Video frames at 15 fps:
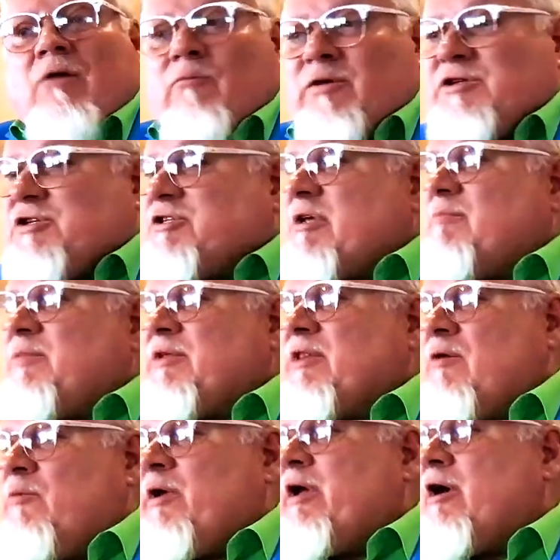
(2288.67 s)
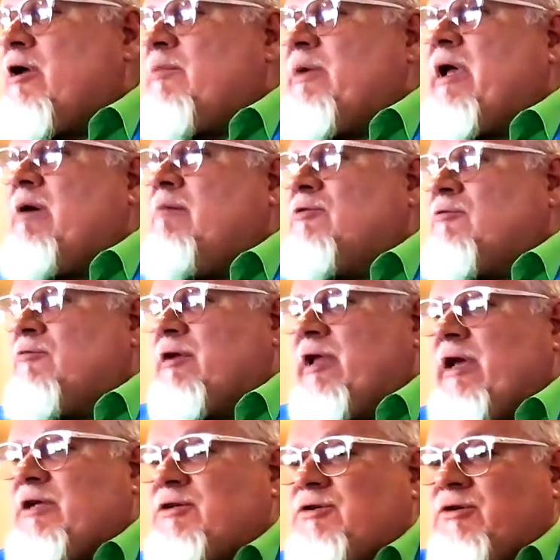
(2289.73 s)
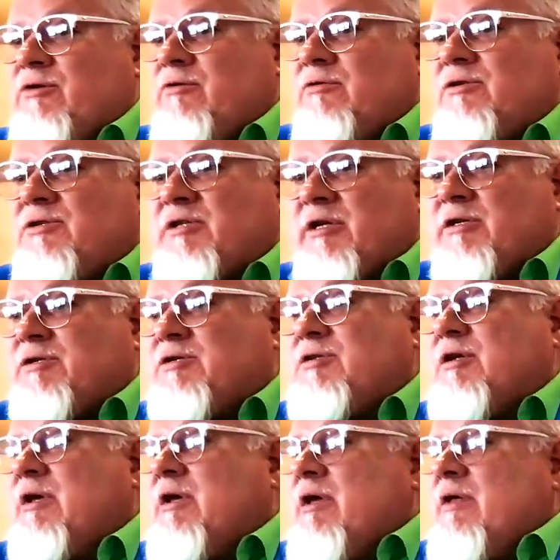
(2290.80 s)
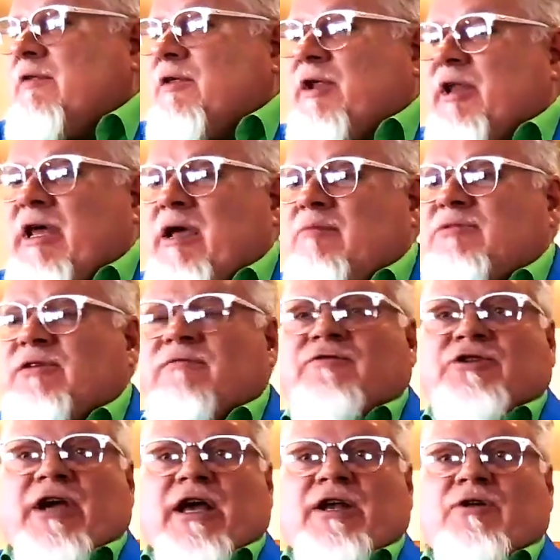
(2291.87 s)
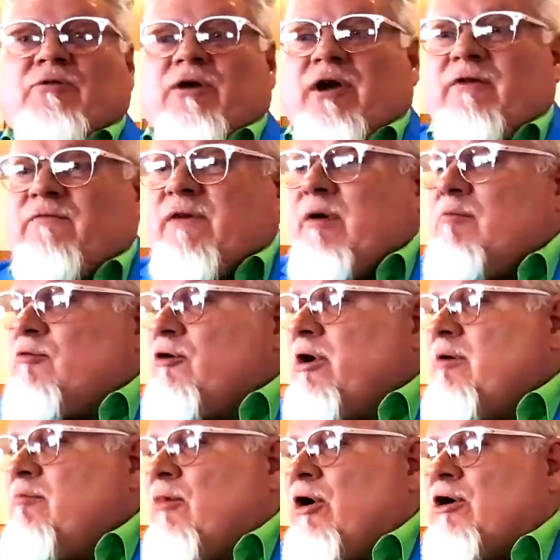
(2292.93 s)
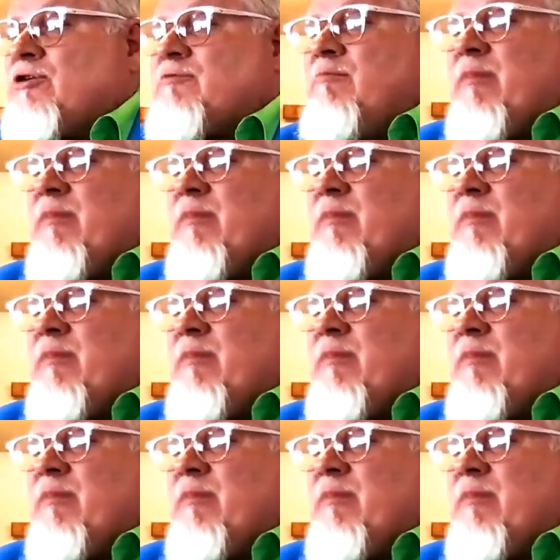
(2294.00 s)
which is something that we ought to be able to relate to, since the names of January, February, March,